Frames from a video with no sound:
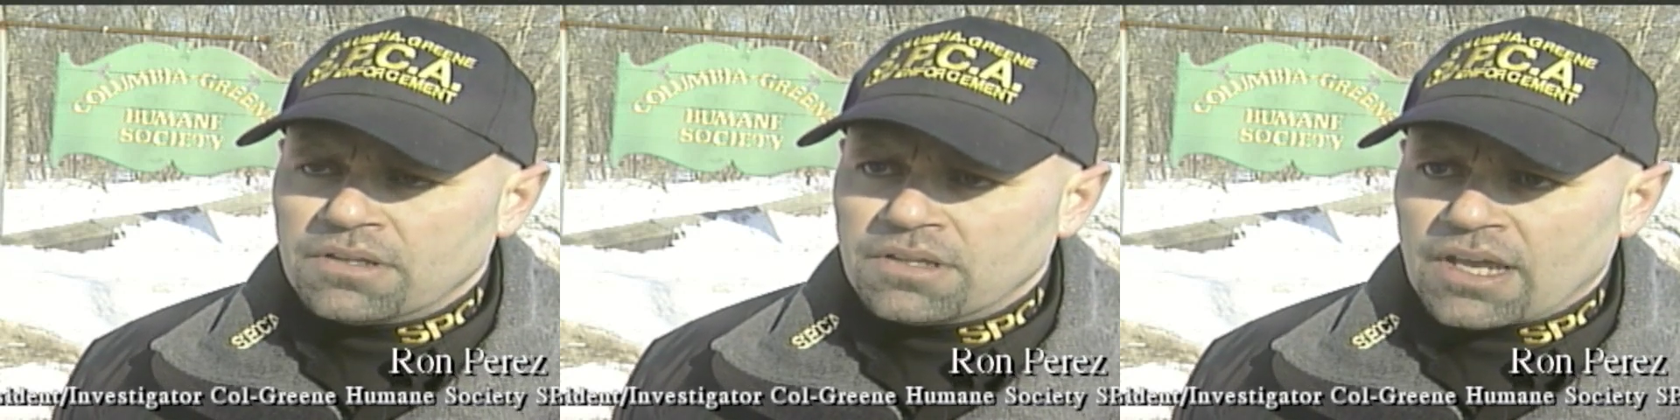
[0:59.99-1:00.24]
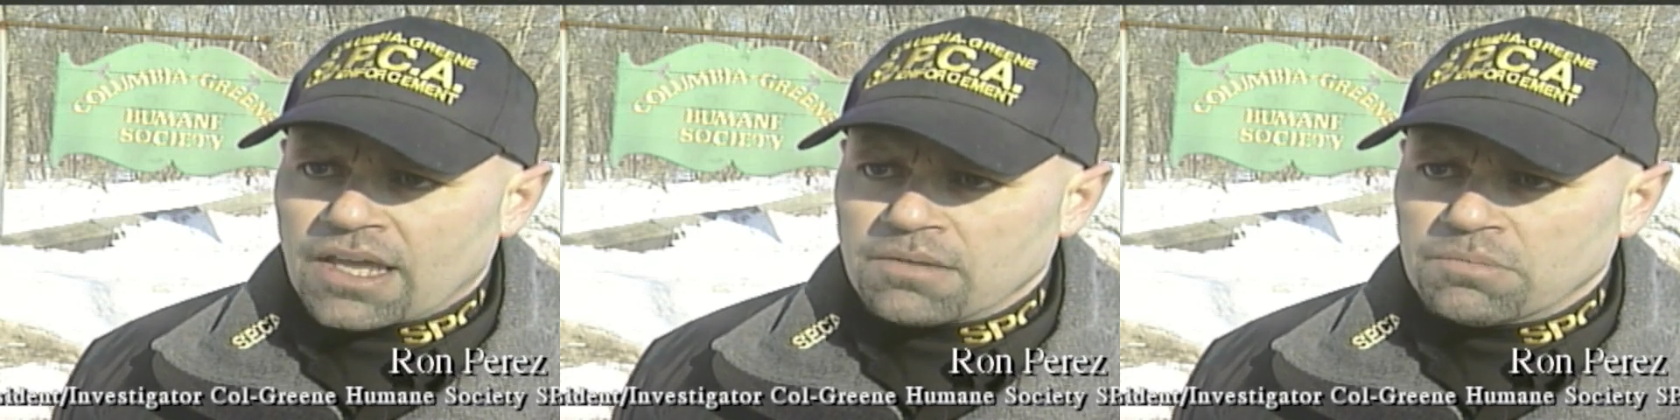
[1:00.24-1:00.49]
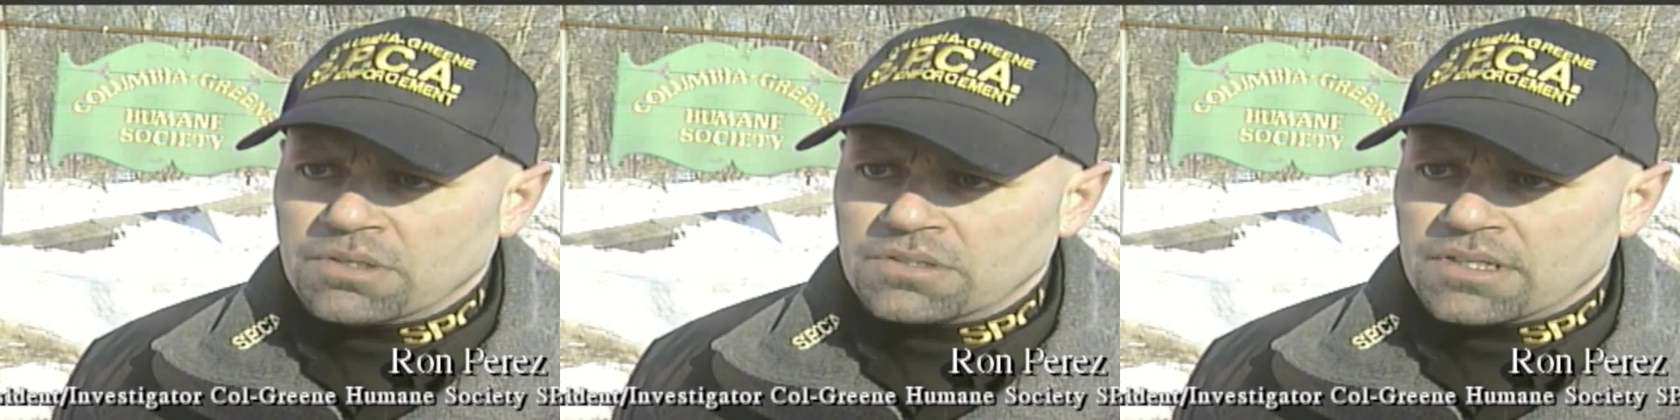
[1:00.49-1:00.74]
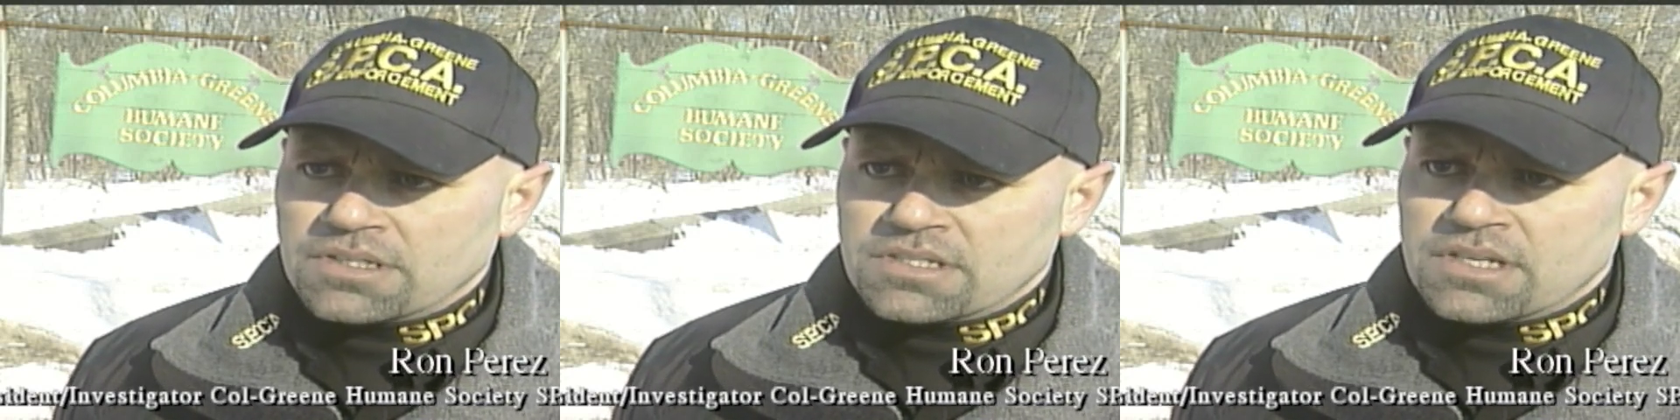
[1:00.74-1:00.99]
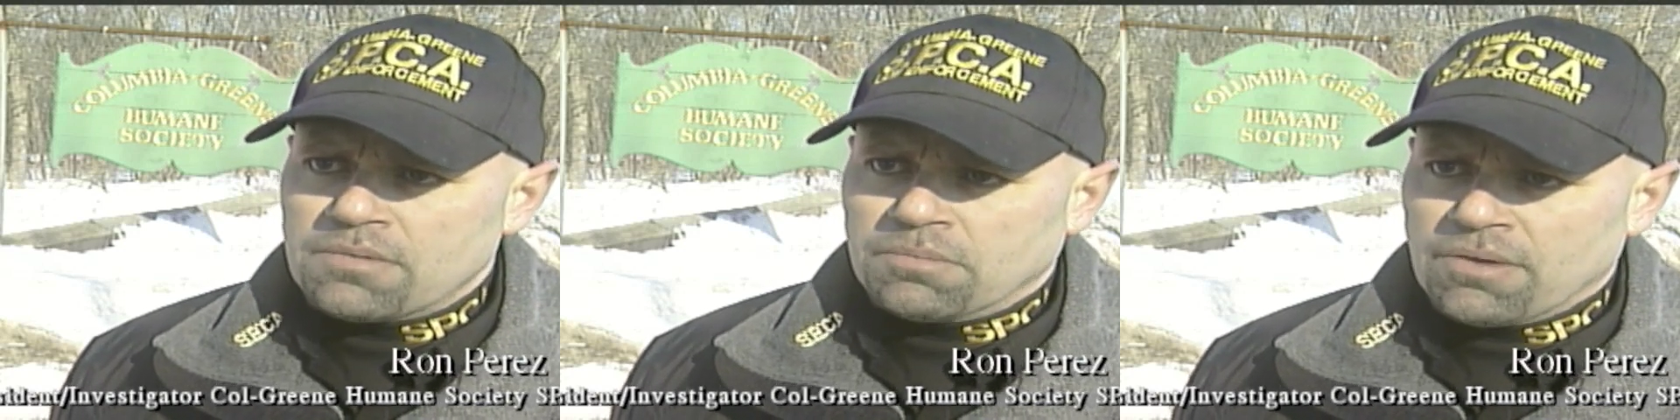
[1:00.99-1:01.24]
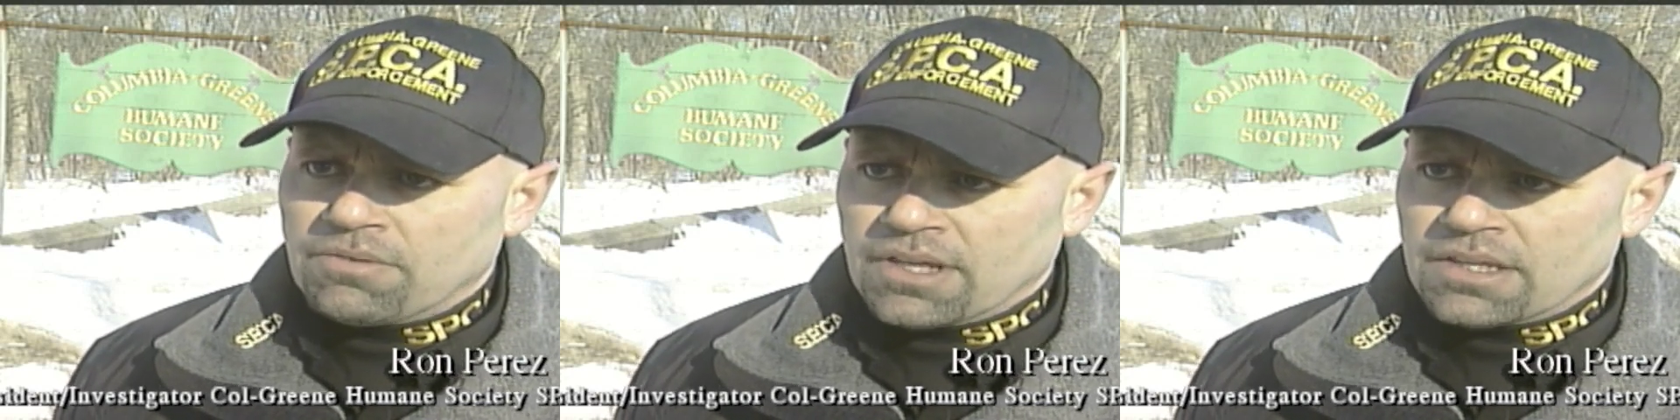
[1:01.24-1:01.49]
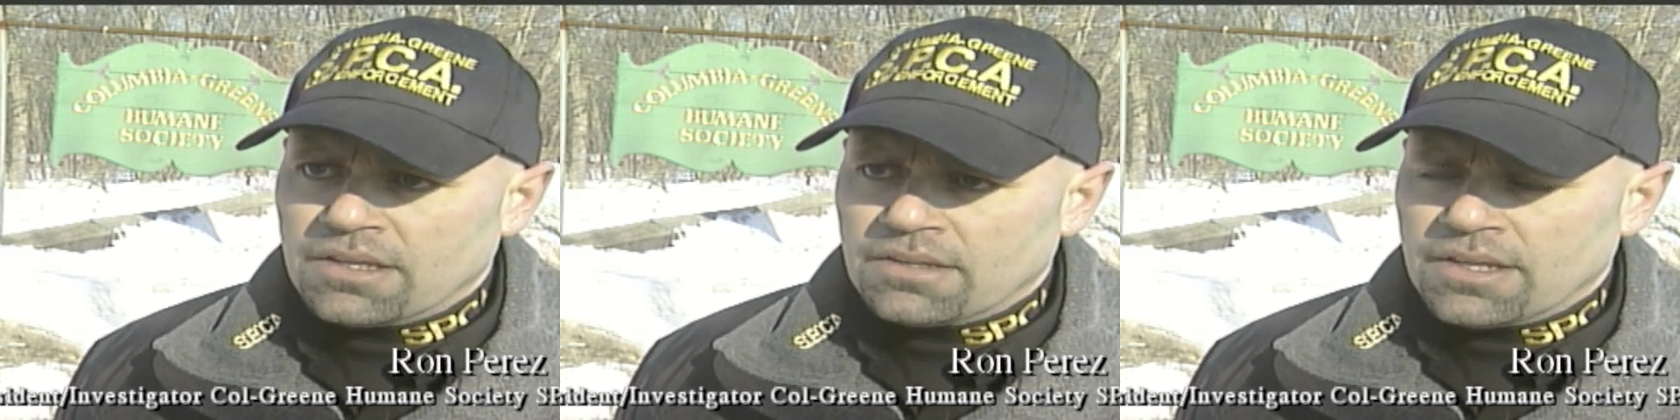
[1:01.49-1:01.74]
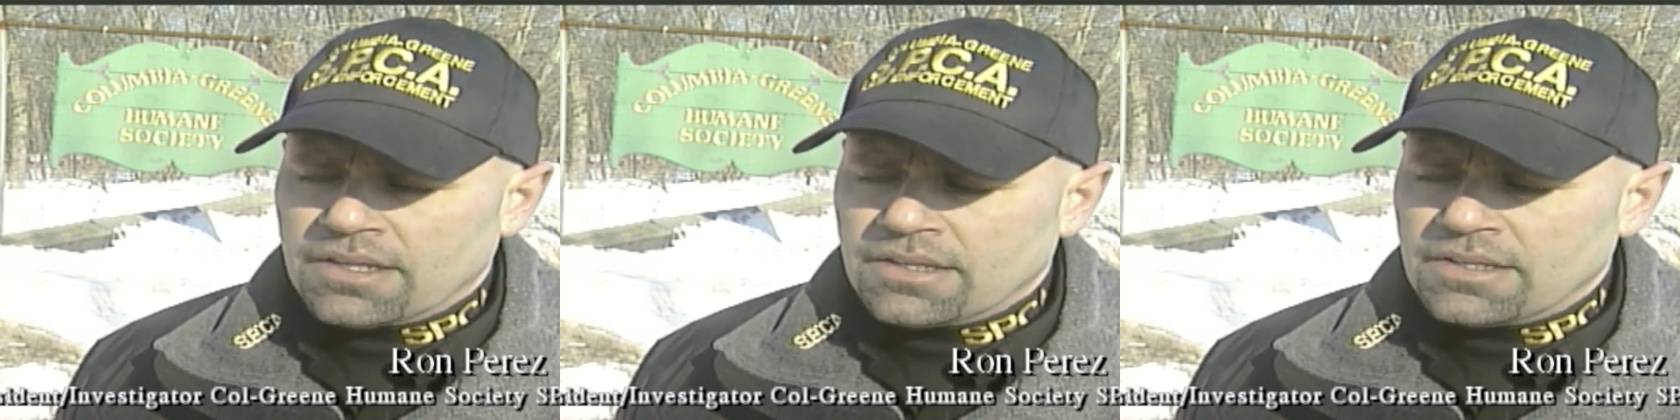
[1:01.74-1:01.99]
the animals at the same level
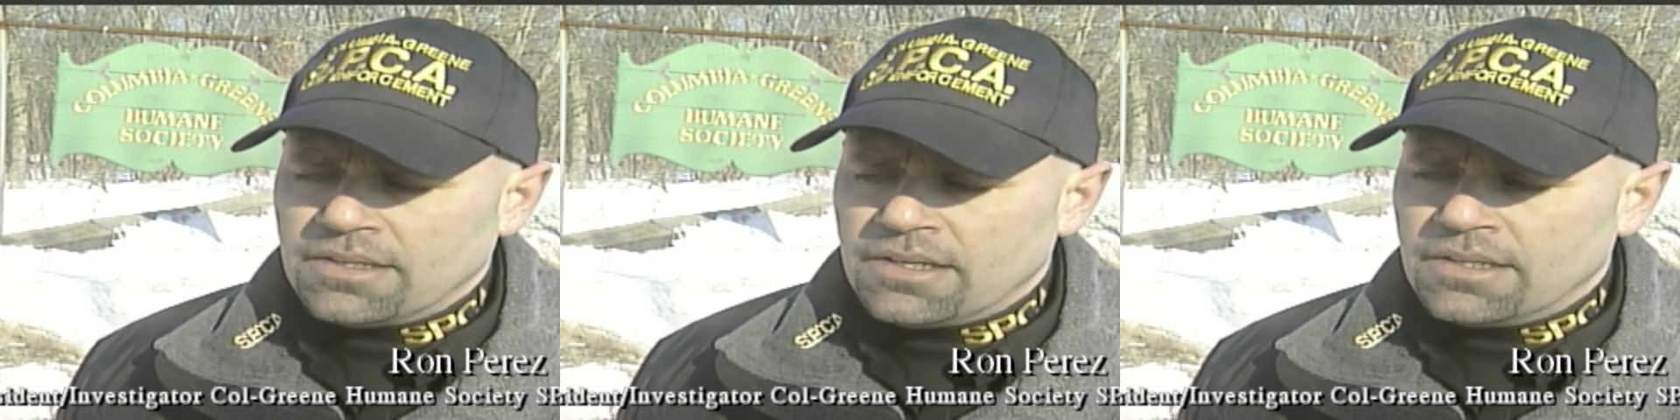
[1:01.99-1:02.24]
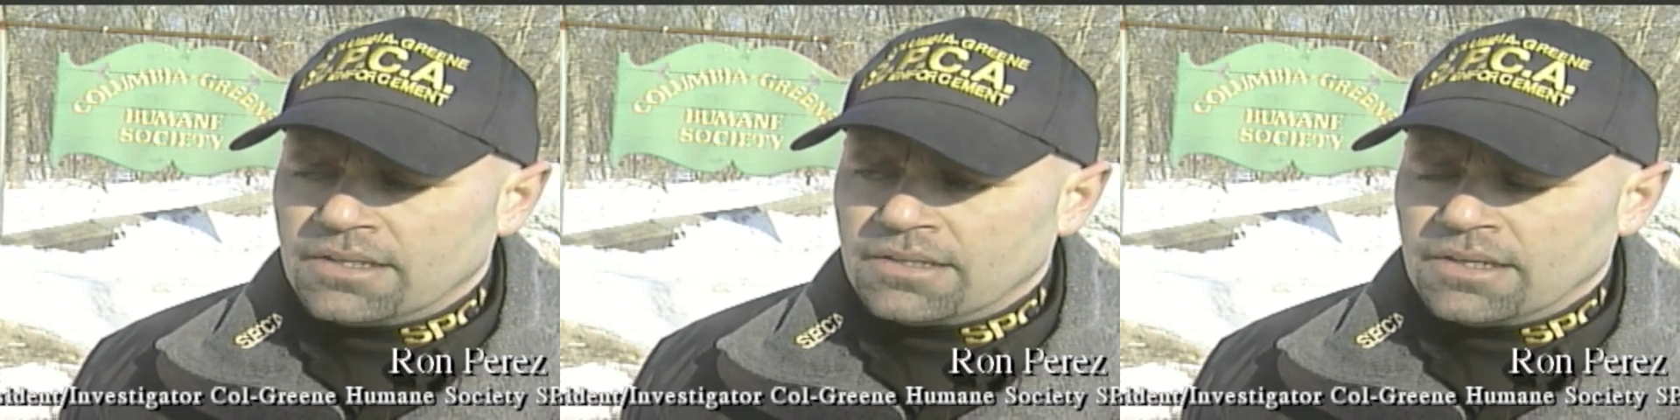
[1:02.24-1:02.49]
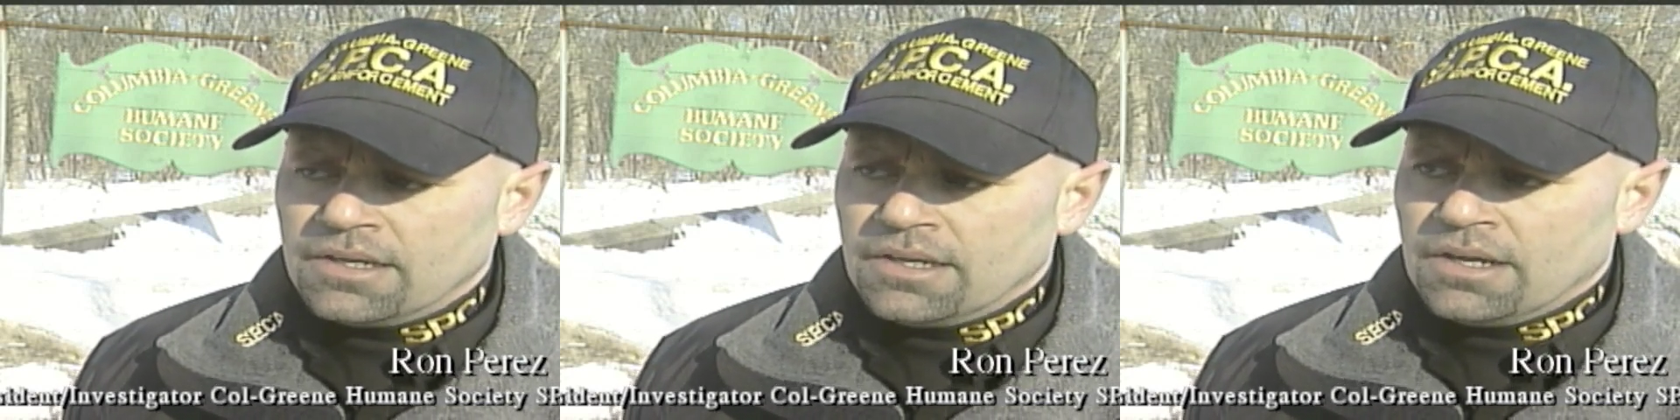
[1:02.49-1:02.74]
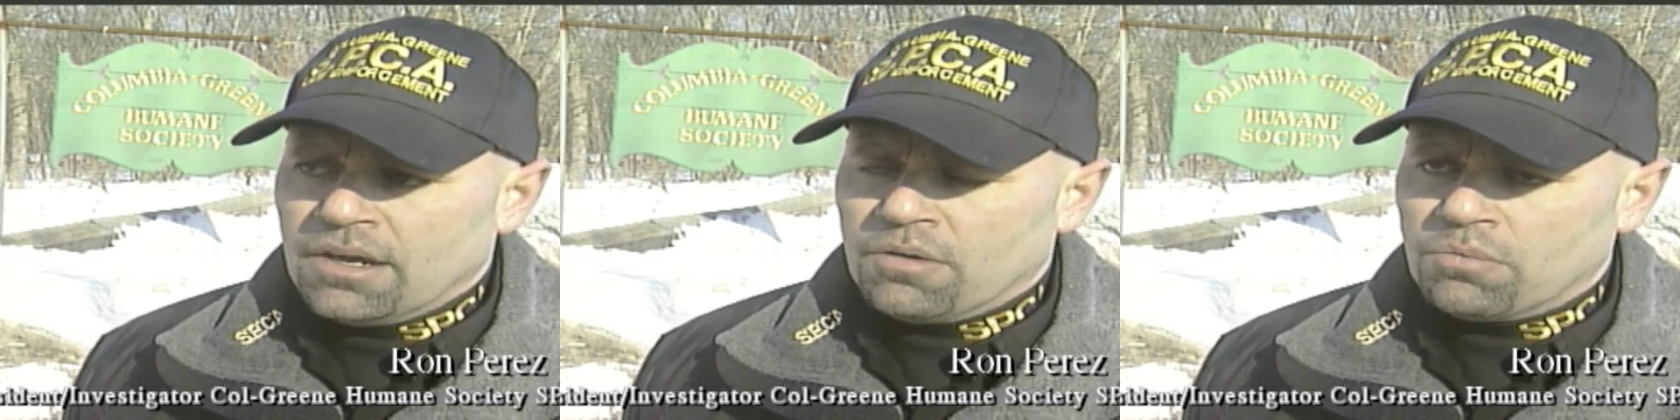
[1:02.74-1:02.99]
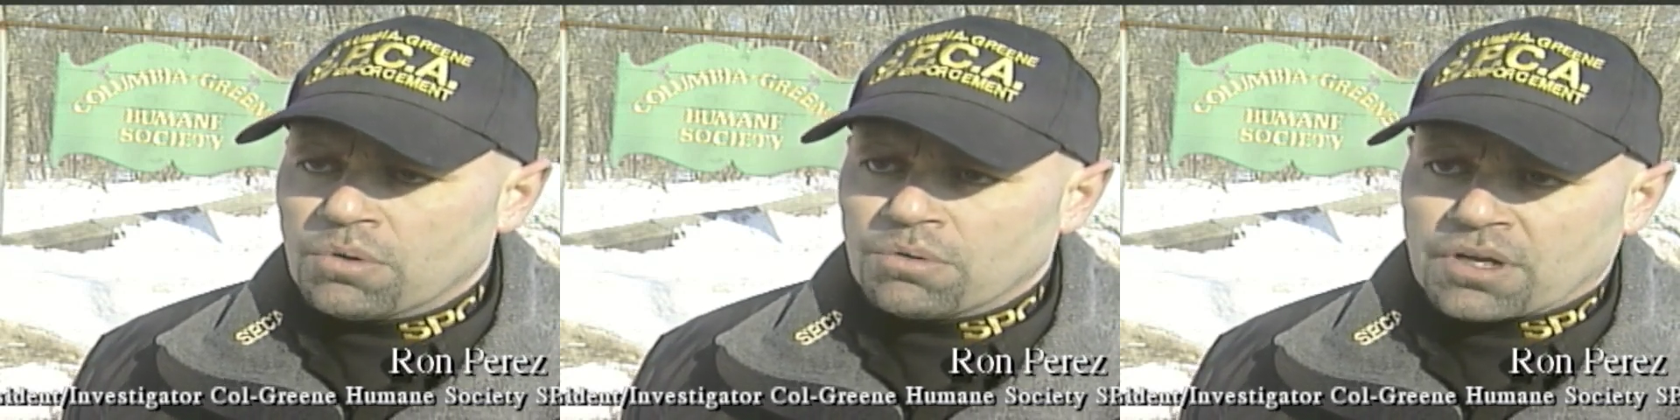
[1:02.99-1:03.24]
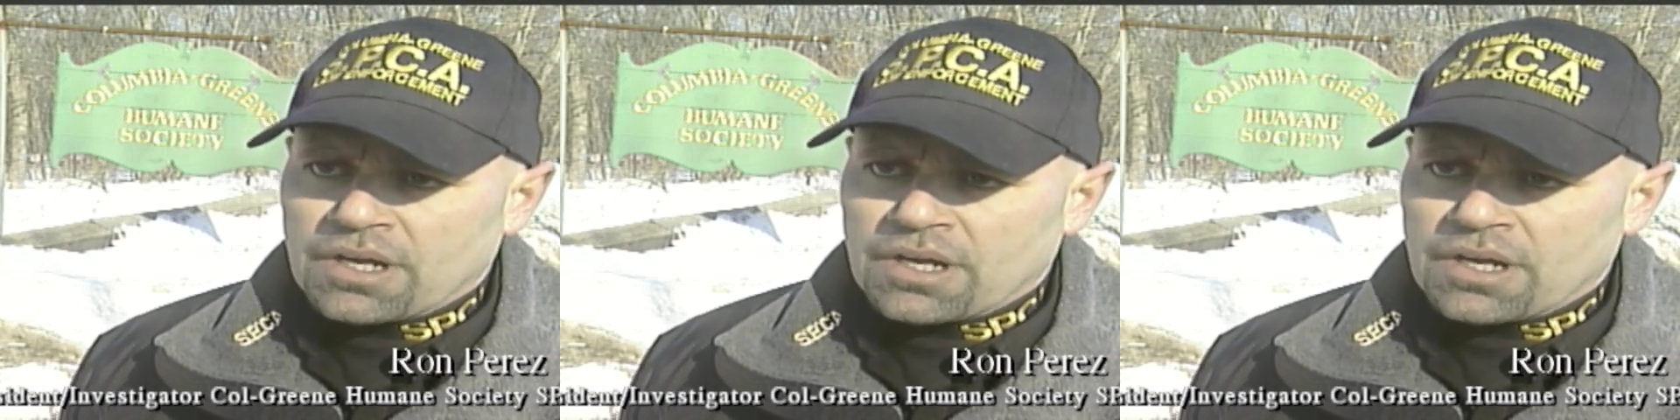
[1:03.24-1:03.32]
that, that they needed. Well, we were